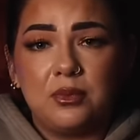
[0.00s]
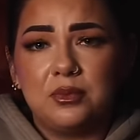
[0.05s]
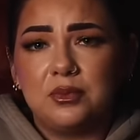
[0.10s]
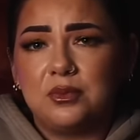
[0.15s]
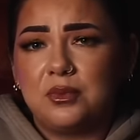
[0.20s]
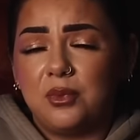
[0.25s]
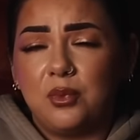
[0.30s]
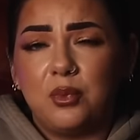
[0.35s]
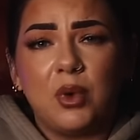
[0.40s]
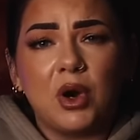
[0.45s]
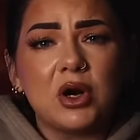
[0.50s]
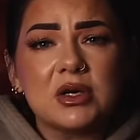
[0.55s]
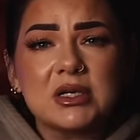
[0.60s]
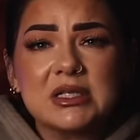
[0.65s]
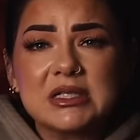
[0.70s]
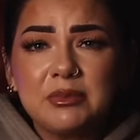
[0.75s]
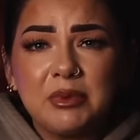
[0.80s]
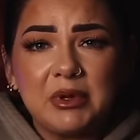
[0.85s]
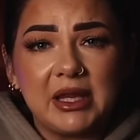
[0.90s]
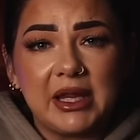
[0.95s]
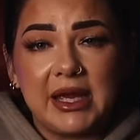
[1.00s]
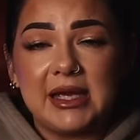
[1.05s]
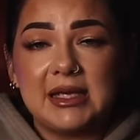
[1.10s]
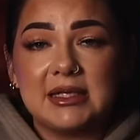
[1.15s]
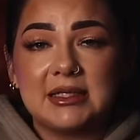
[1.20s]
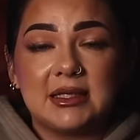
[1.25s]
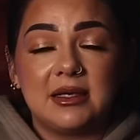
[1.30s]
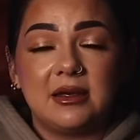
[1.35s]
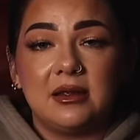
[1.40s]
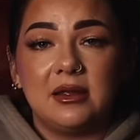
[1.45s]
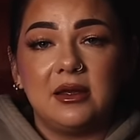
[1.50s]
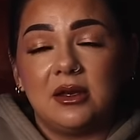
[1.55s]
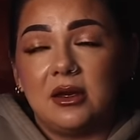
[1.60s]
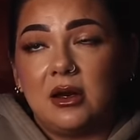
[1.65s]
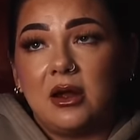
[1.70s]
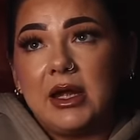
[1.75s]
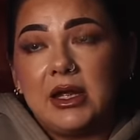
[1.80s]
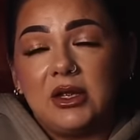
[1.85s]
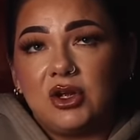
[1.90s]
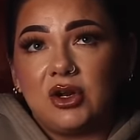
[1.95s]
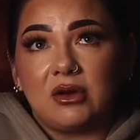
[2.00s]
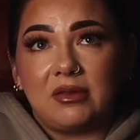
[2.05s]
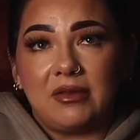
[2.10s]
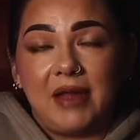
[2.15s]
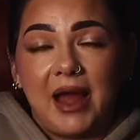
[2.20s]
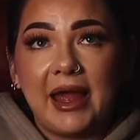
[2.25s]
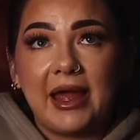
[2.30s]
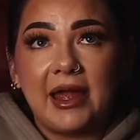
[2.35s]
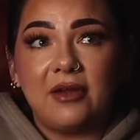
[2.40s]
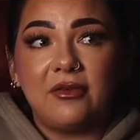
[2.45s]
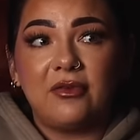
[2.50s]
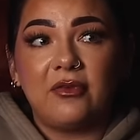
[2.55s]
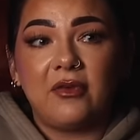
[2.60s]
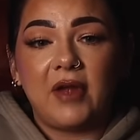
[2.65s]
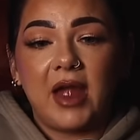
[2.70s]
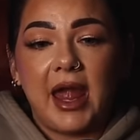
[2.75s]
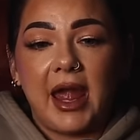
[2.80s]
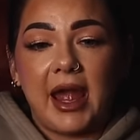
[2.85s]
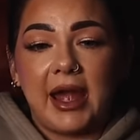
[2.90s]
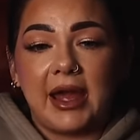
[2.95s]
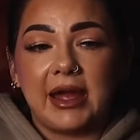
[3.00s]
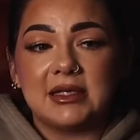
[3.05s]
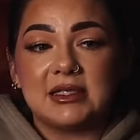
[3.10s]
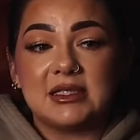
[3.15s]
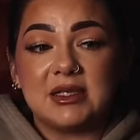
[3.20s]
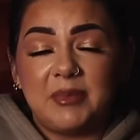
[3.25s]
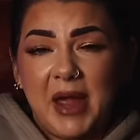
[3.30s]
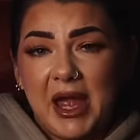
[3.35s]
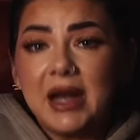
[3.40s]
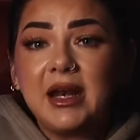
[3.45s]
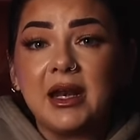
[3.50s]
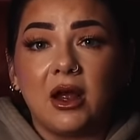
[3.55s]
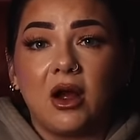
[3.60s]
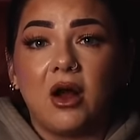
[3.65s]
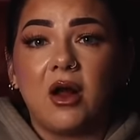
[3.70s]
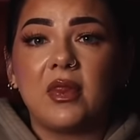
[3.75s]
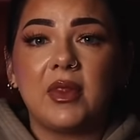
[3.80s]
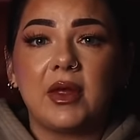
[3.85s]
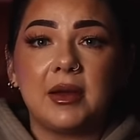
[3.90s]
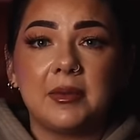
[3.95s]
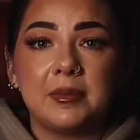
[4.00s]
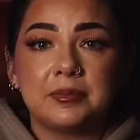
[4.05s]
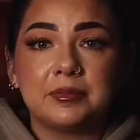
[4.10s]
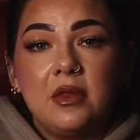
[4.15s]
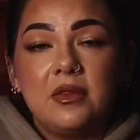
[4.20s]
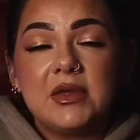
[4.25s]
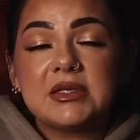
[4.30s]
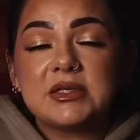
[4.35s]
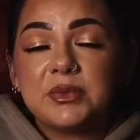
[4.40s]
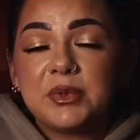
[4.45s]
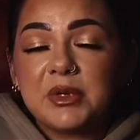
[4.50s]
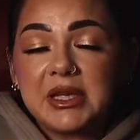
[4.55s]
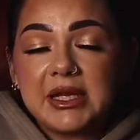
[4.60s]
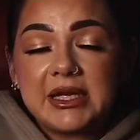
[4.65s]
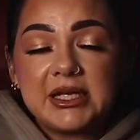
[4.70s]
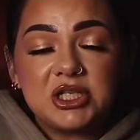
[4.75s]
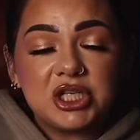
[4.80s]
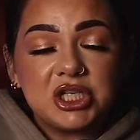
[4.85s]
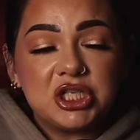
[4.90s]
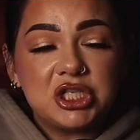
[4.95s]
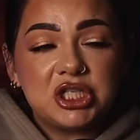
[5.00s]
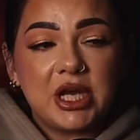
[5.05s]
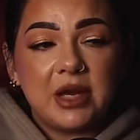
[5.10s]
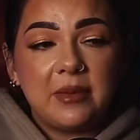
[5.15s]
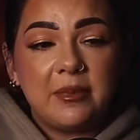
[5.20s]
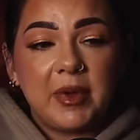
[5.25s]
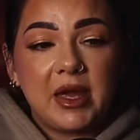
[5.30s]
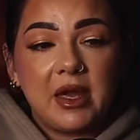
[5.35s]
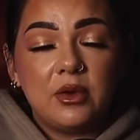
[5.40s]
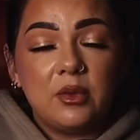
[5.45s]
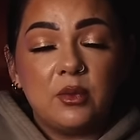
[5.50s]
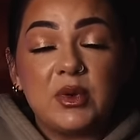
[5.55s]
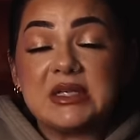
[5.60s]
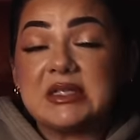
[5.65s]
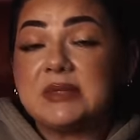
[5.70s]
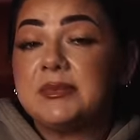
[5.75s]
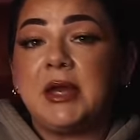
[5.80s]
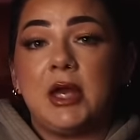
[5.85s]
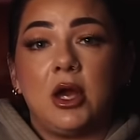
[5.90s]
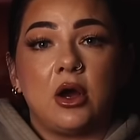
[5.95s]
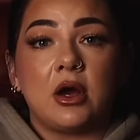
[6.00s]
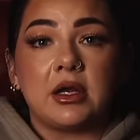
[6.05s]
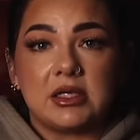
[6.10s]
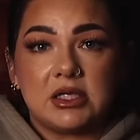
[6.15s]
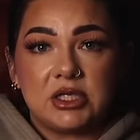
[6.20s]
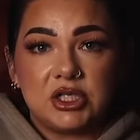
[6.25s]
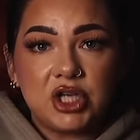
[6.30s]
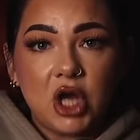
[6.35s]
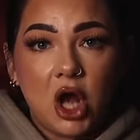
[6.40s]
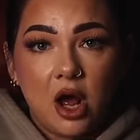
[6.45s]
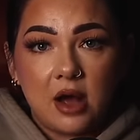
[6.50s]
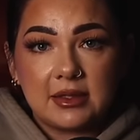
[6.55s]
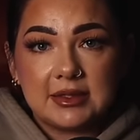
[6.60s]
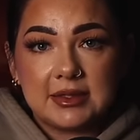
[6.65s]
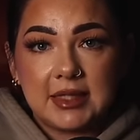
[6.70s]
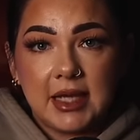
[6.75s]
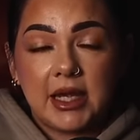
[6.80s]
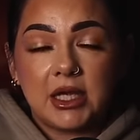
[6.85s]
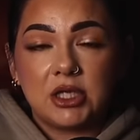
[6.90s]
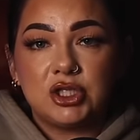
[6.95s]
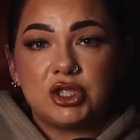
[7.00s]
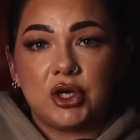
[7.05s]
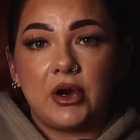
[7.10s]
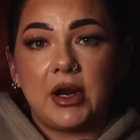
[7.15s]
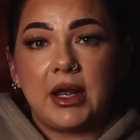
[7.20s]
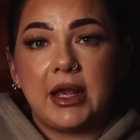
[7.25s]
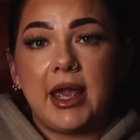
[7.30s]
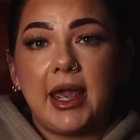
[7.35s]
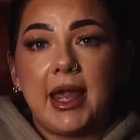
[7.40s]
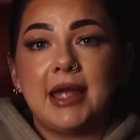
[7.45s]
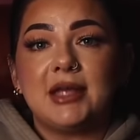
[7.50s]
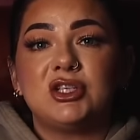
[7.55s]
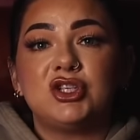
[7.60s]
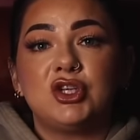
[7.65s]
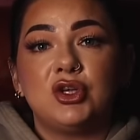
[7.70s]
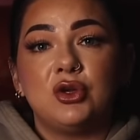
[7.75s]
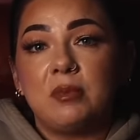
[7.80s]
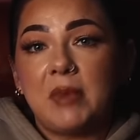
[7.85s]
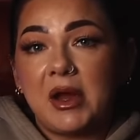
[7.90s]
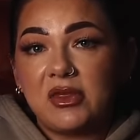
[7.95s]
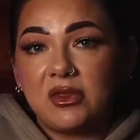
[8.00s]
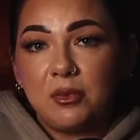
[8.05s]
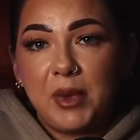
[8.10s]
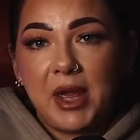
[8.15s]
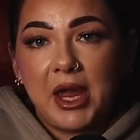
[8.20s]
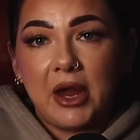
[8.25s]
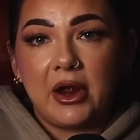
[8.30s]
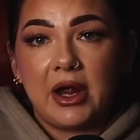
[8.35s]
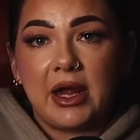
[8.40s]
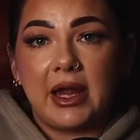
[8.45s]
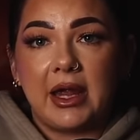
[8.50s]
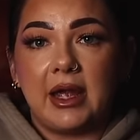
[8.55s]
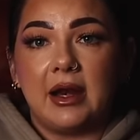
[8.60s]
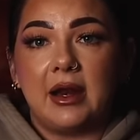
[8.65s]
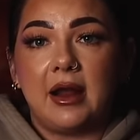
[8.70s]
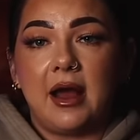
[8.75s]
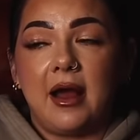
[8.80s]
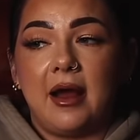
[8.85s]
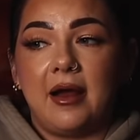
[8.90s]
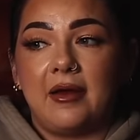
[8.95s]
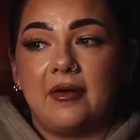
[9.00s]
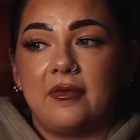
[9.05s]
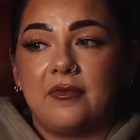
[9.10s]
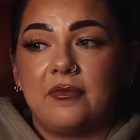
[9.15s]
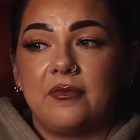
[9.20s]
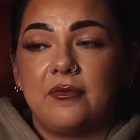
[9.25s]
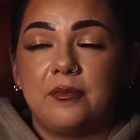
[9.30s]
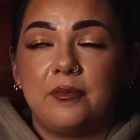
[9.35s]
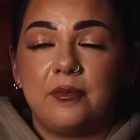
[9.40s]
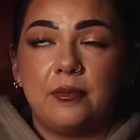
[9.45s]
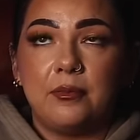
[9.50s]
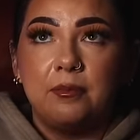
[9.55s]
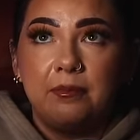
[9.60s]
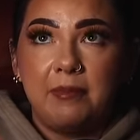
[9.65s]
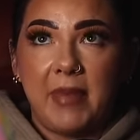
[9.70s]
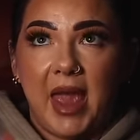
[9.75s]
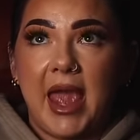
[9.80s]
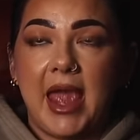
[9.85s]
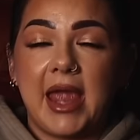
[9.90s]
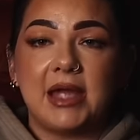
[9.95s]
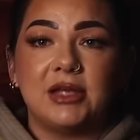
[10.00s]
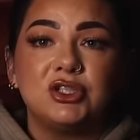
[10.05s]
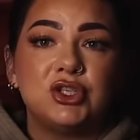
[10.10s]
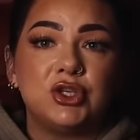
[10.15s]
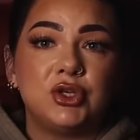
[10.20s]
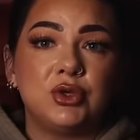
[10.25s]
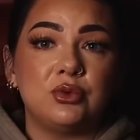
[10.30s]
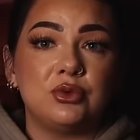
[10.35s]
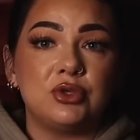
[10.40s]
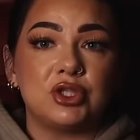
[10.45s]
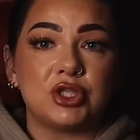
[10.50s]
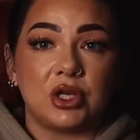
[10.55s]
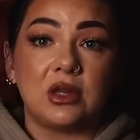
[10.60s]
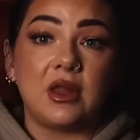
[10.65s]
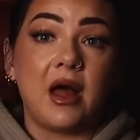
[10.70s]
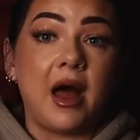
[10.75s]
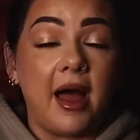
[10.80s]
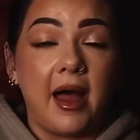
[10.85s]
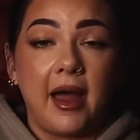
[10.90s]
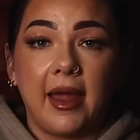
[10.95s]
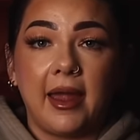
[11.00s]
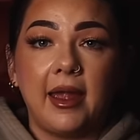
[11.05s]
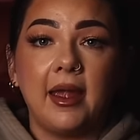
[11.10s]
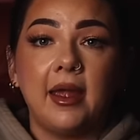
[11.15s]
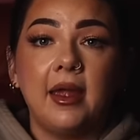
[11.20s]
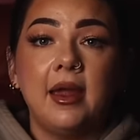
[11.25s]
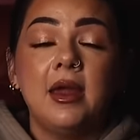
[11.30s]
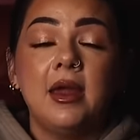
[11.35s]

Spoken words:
worse place in your life and depending on them. This relationship was beyond toxic. During a 2-month period of May to July